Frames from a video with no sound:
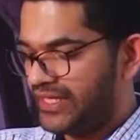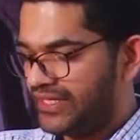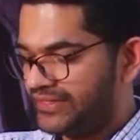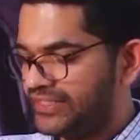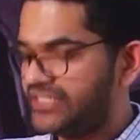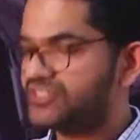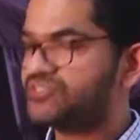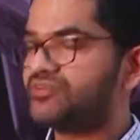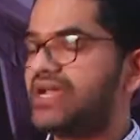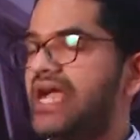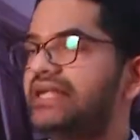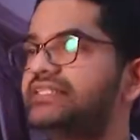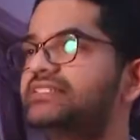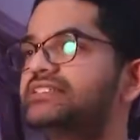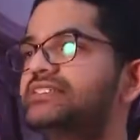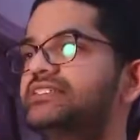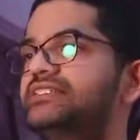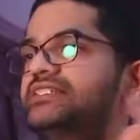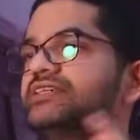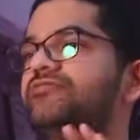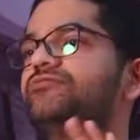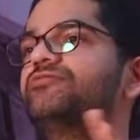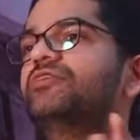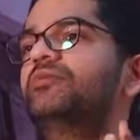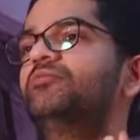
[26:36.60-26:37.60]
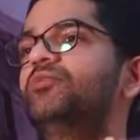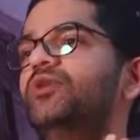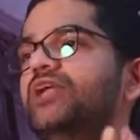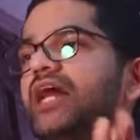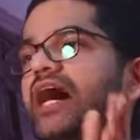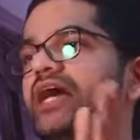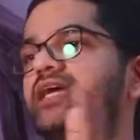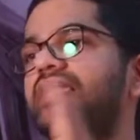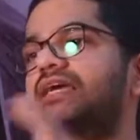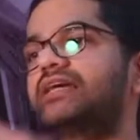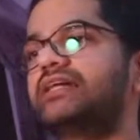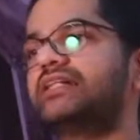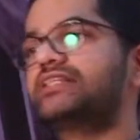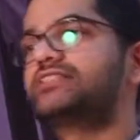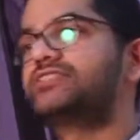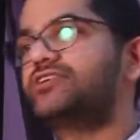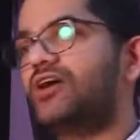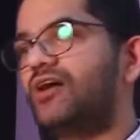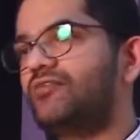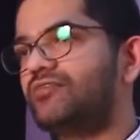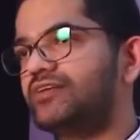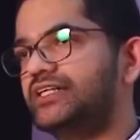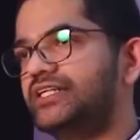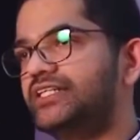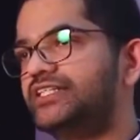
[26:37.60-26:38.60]
the transition from monarchical
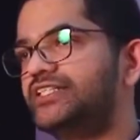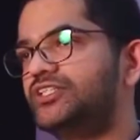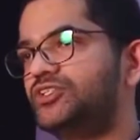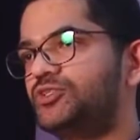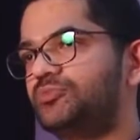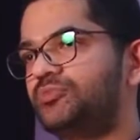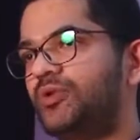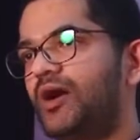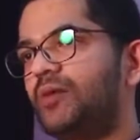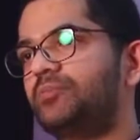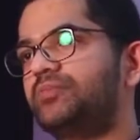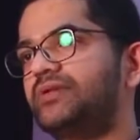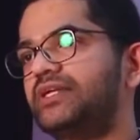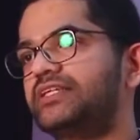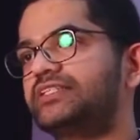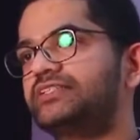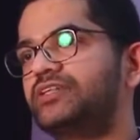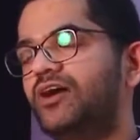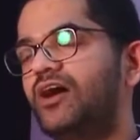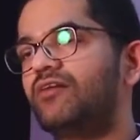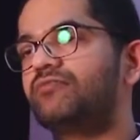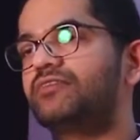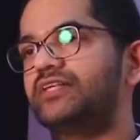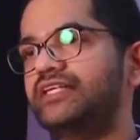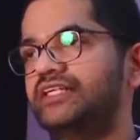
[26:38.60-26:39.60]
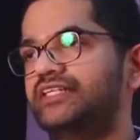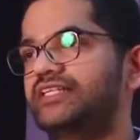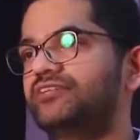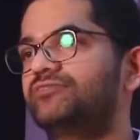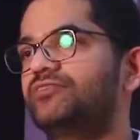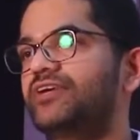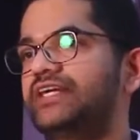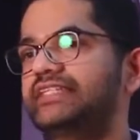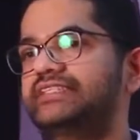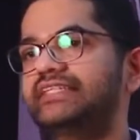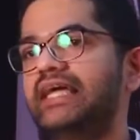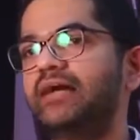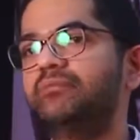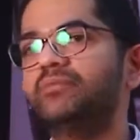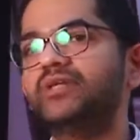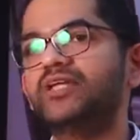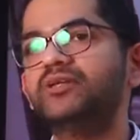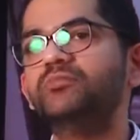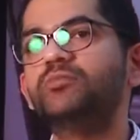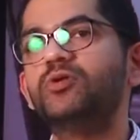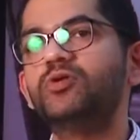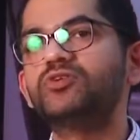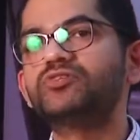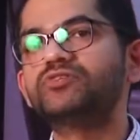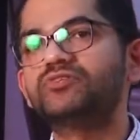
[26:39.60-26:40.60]
sovereignty to popular sovereignty, for example,
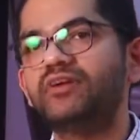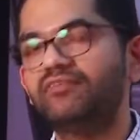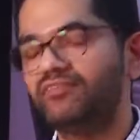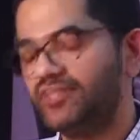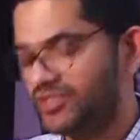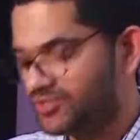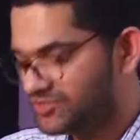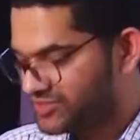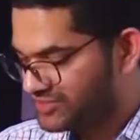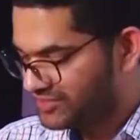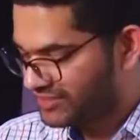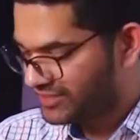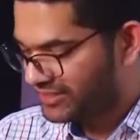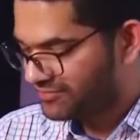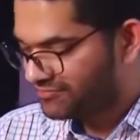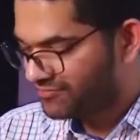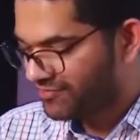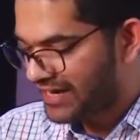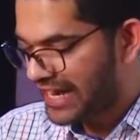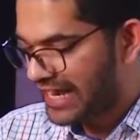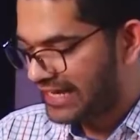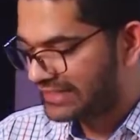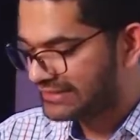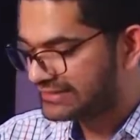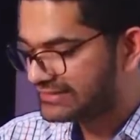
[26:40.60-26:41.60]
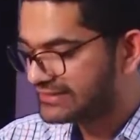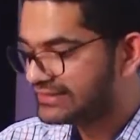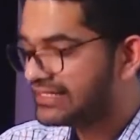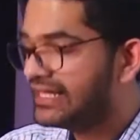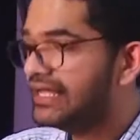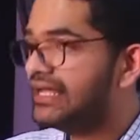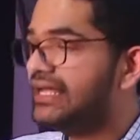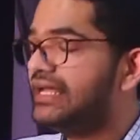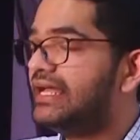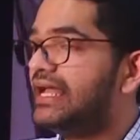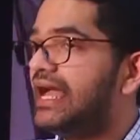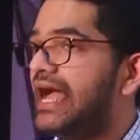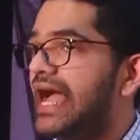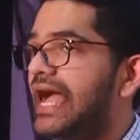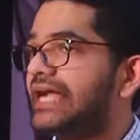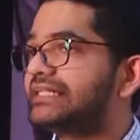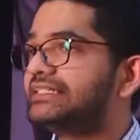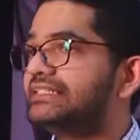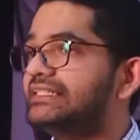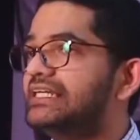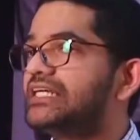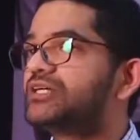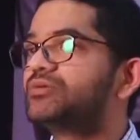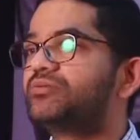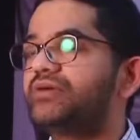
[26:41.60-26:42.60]
in post-revolutionary France,
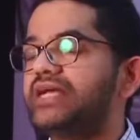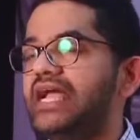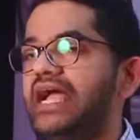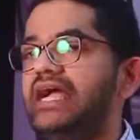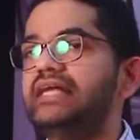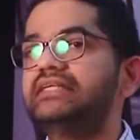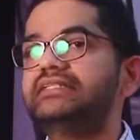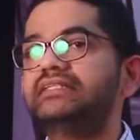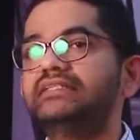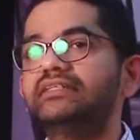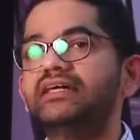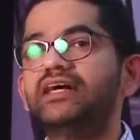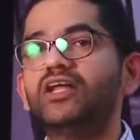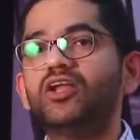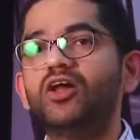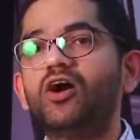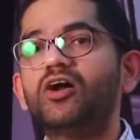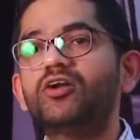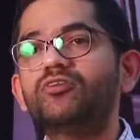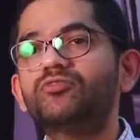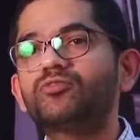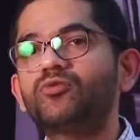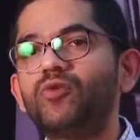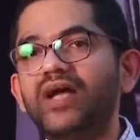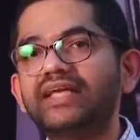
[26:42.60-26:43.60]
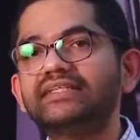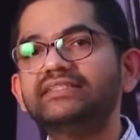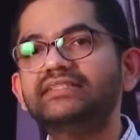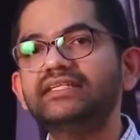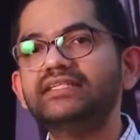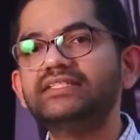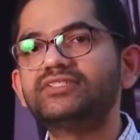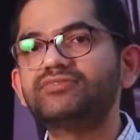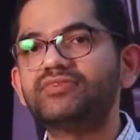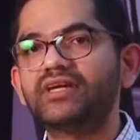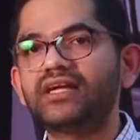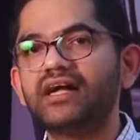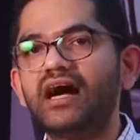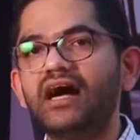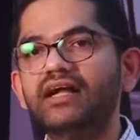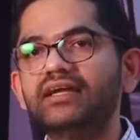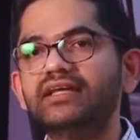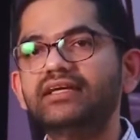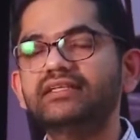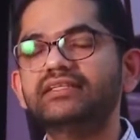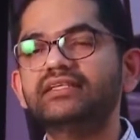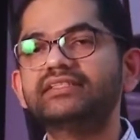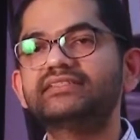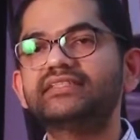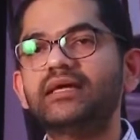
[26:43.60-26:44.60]
actually created a lot of questions
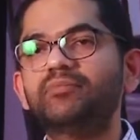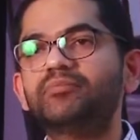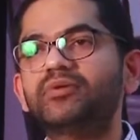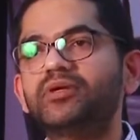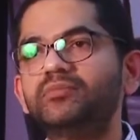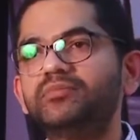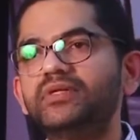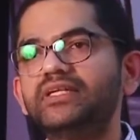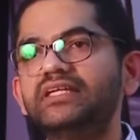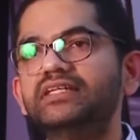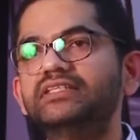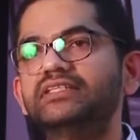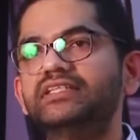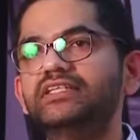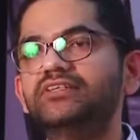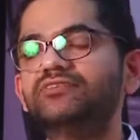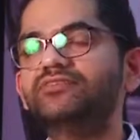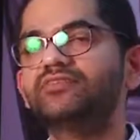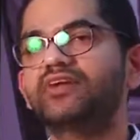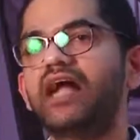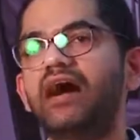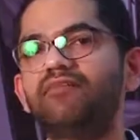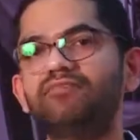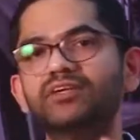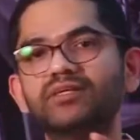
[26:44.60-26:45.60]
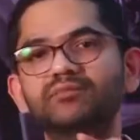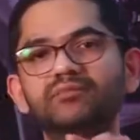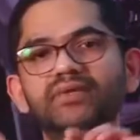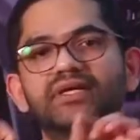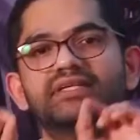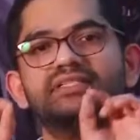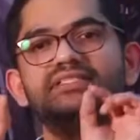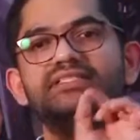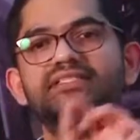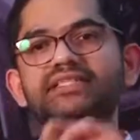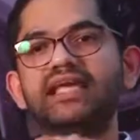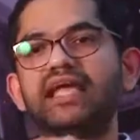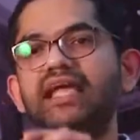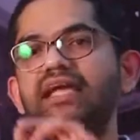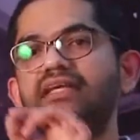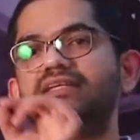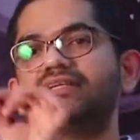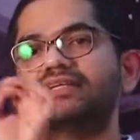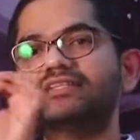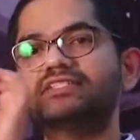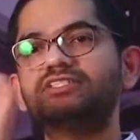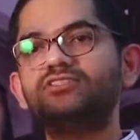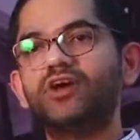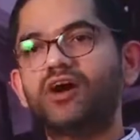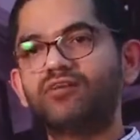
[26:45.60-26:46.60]
regarding the separability of government,
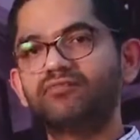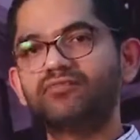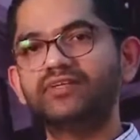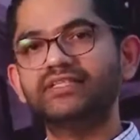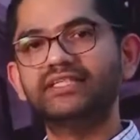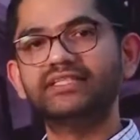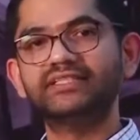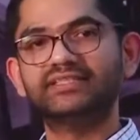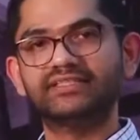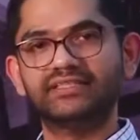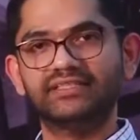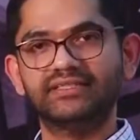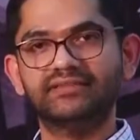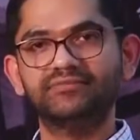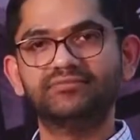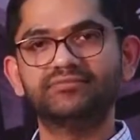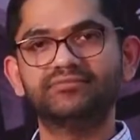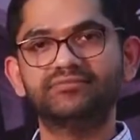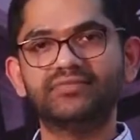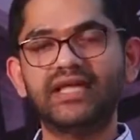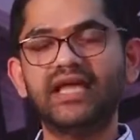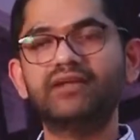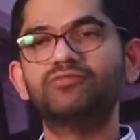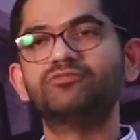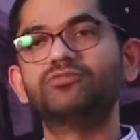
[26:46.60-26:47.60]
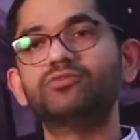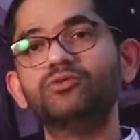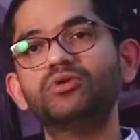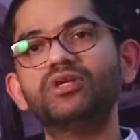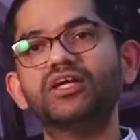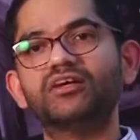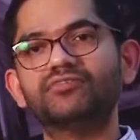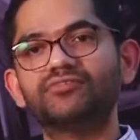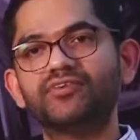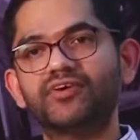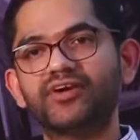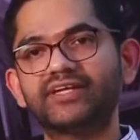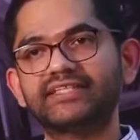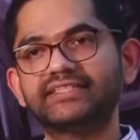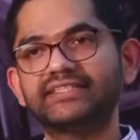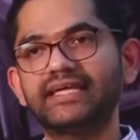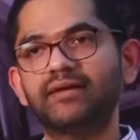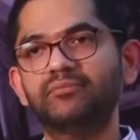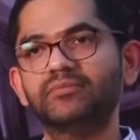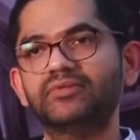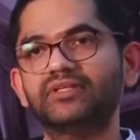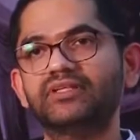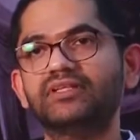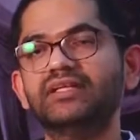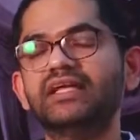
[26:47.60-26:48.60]
state, sovereignty, and ruler, for
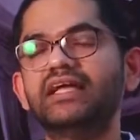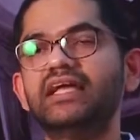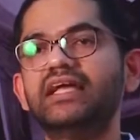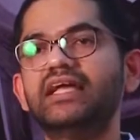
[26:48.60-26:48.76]
example.